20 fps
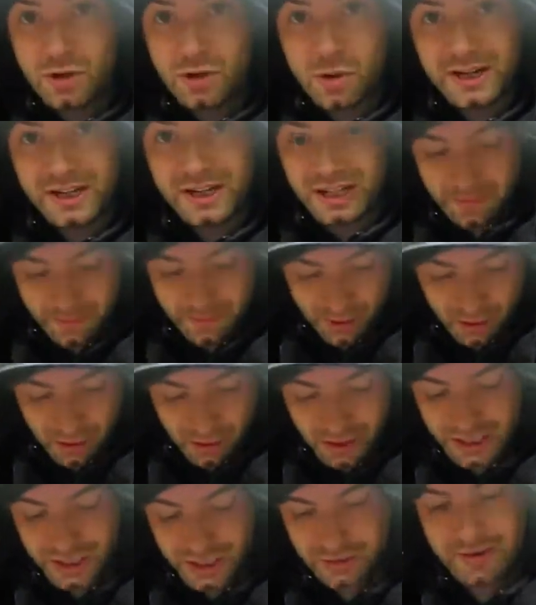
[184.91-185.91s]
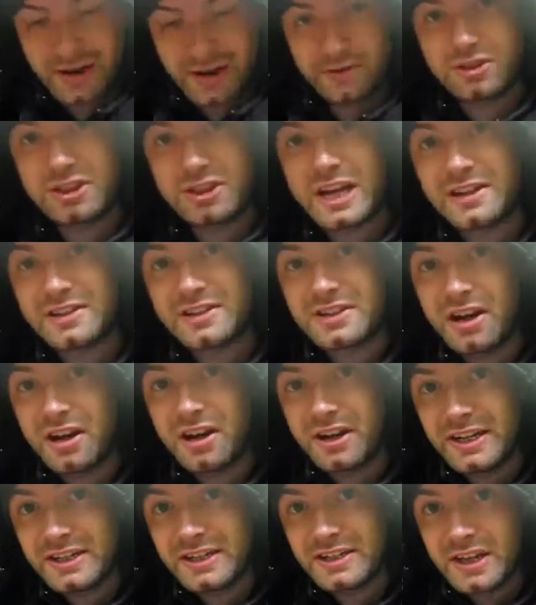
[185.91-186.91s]
quite typical, it's around chest
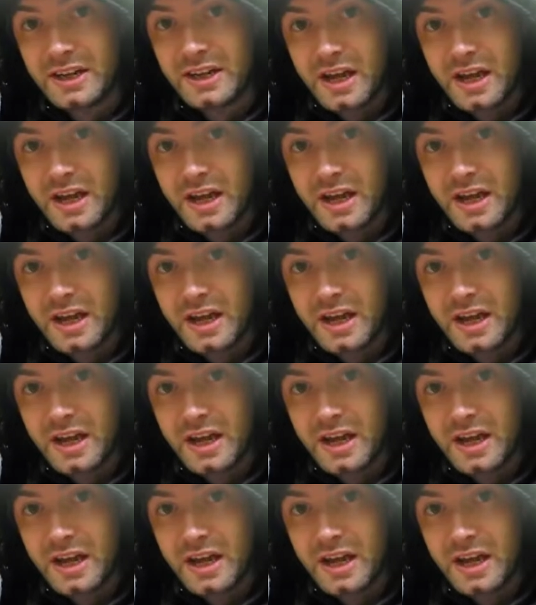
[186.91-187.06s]
height.